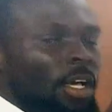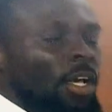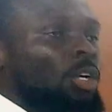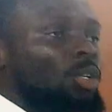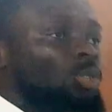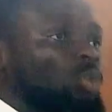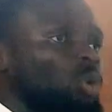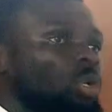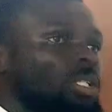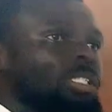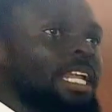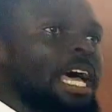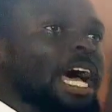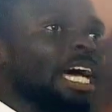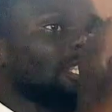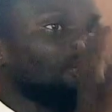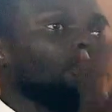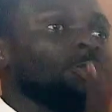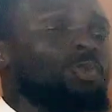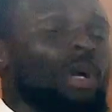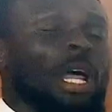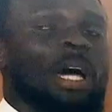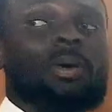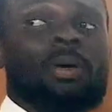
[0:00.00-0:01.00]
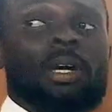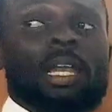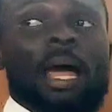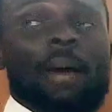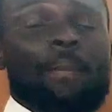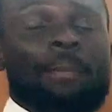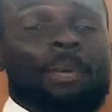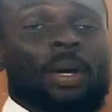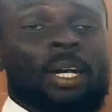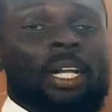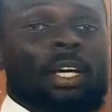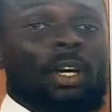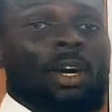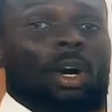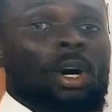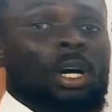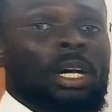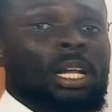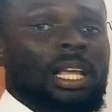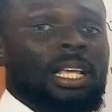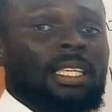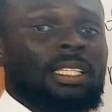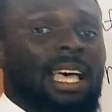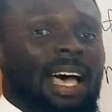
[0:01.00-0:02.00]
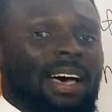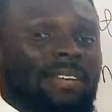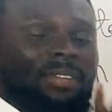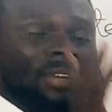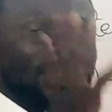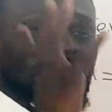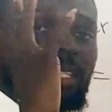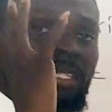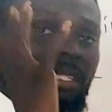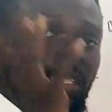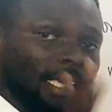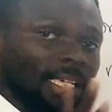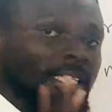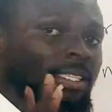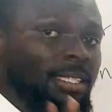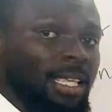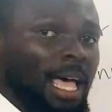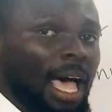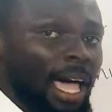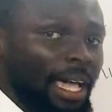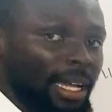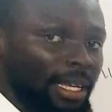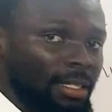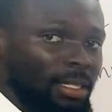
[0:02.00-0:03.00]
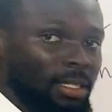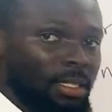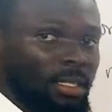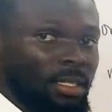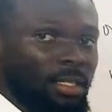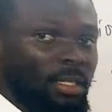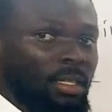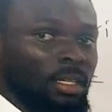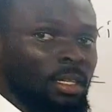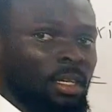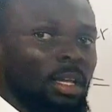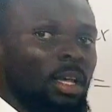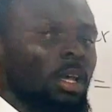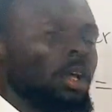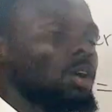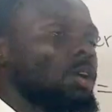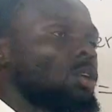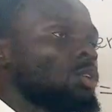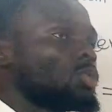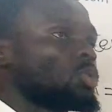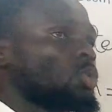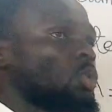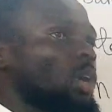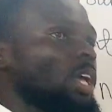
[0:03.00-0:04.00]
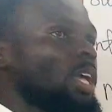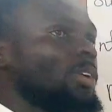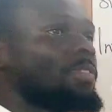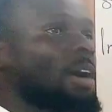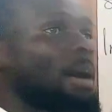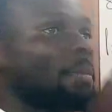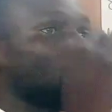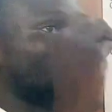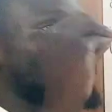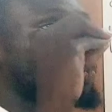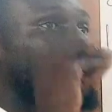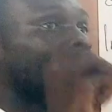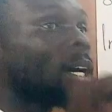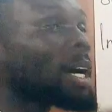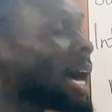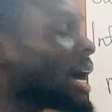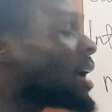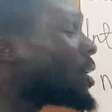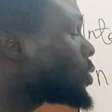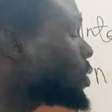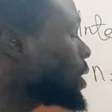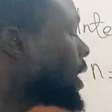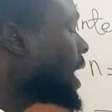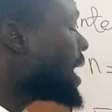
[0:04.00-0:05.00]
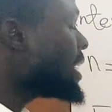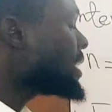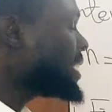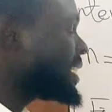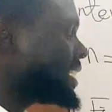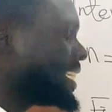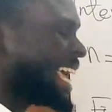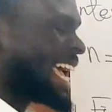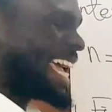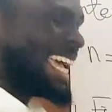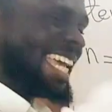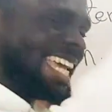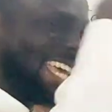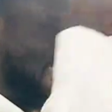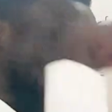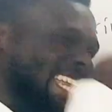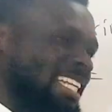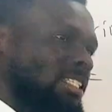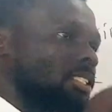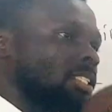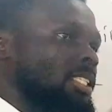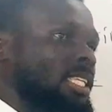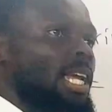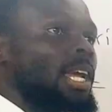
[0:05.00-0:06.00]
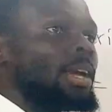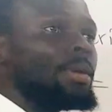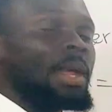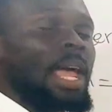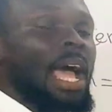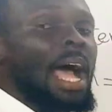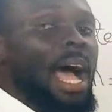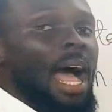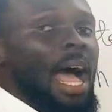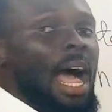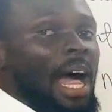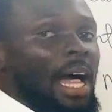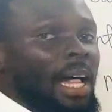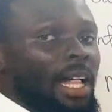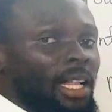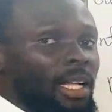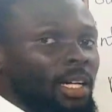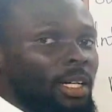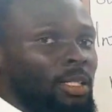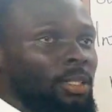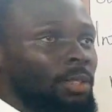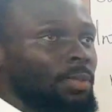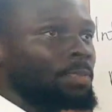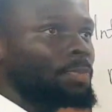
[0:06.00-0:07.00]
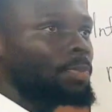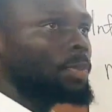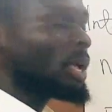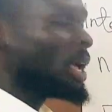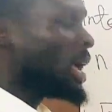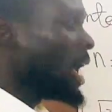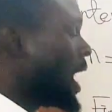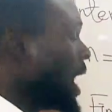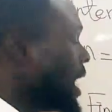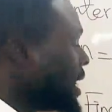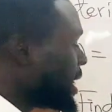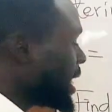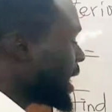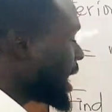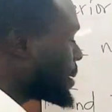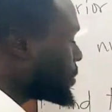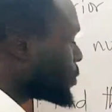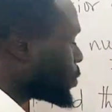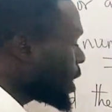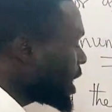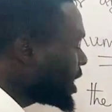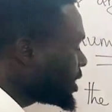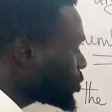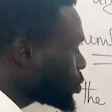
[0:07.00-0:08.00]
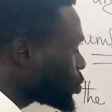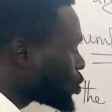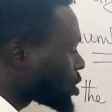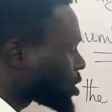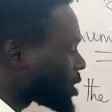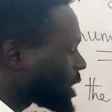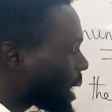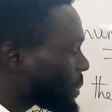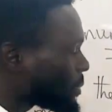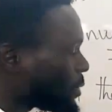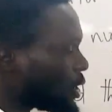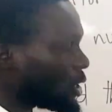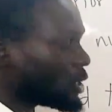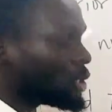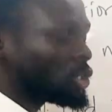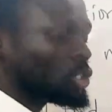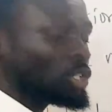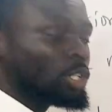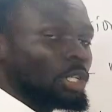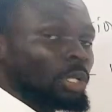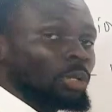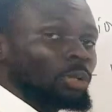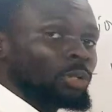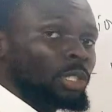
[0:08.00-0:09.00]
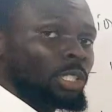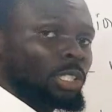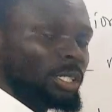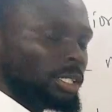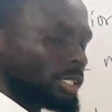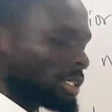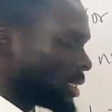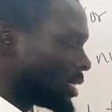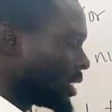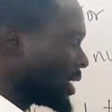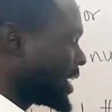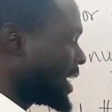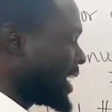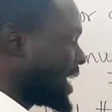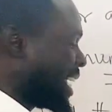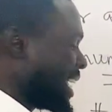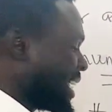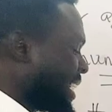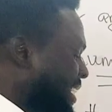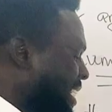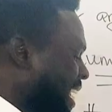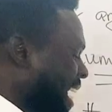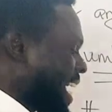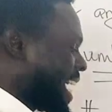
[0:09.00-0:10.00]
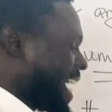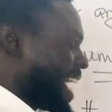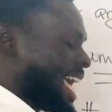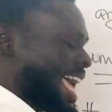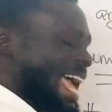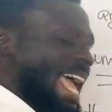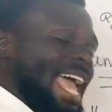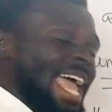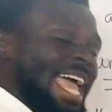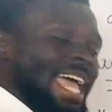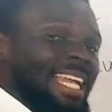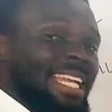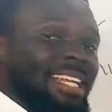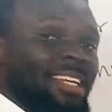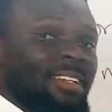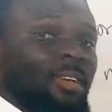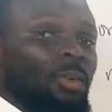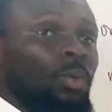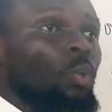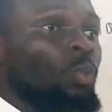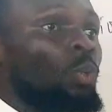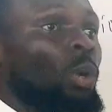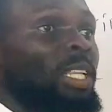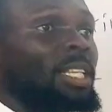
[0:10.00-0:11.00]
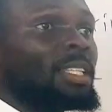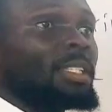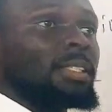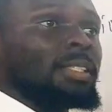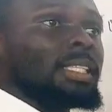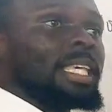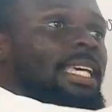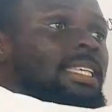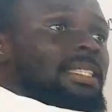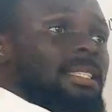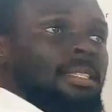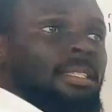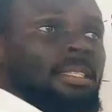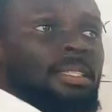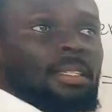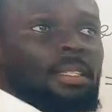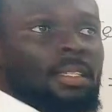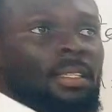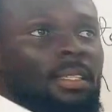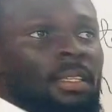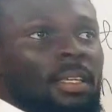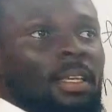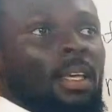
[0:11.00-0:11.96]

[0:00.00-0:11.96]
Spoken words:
So that regular polygon is having 6 sides. So if I'm to calculate the interior angle, then I'm going to substitute the n with 6.